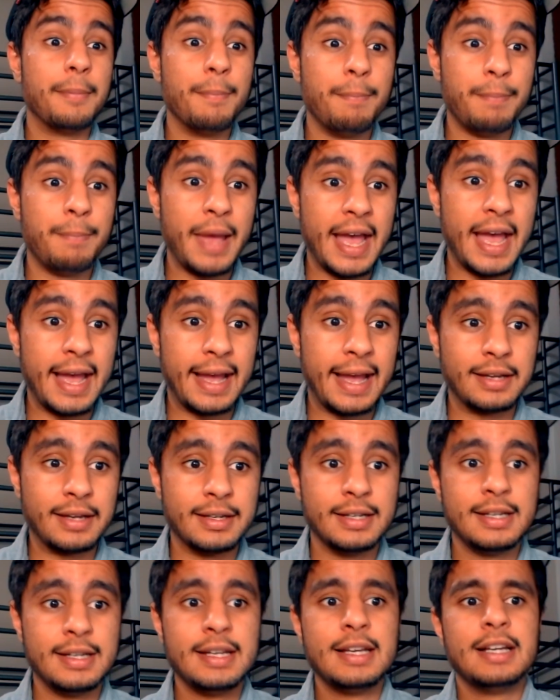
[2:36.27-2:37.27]
bad.
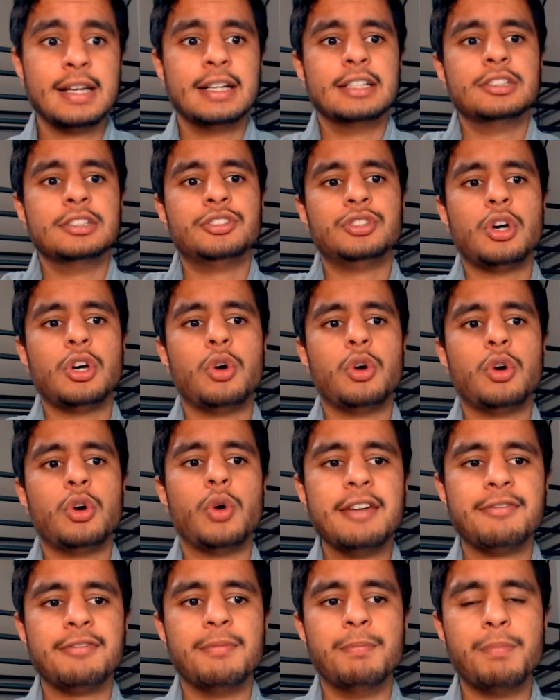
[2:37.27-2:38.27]
So
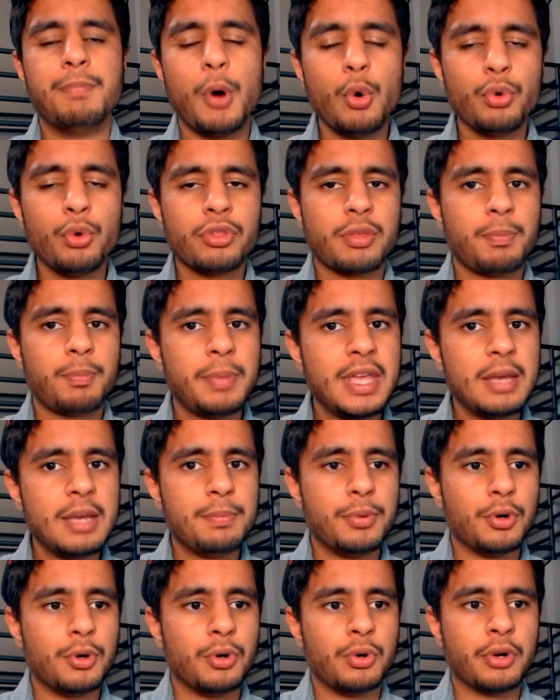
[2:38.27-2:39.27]
if both
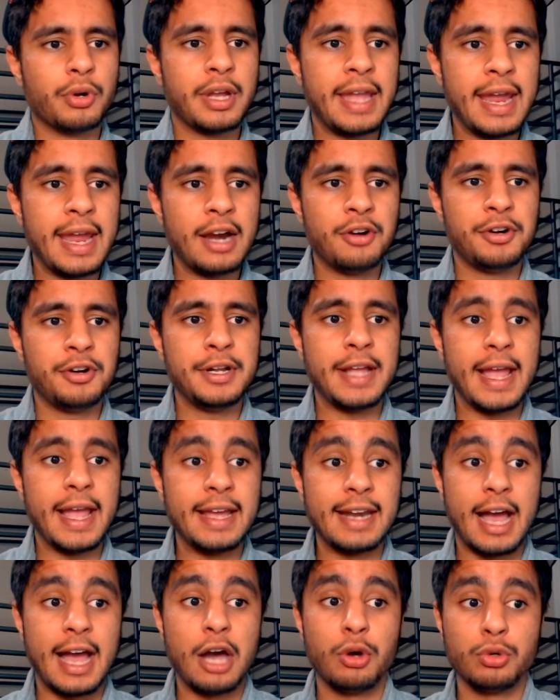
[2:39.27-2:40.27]
people carry an
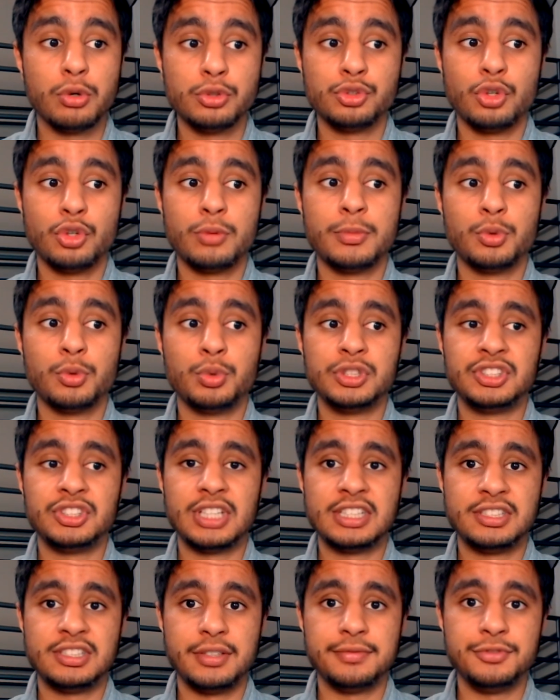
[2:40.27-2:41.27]
autosomal
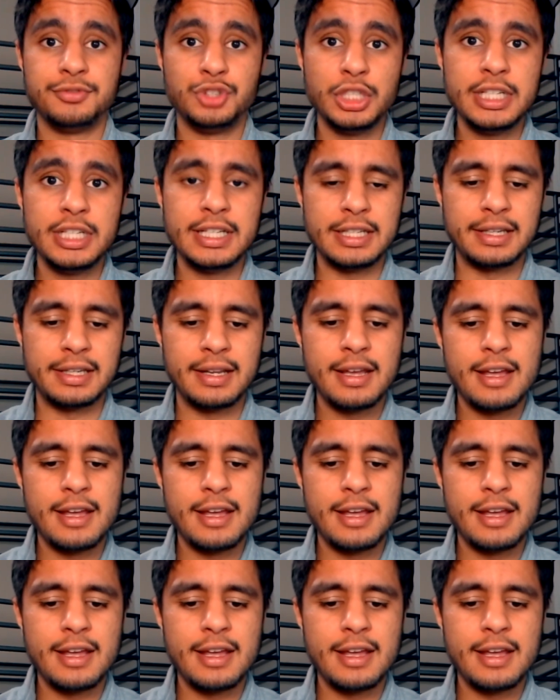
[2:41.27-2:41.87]
recessive gene,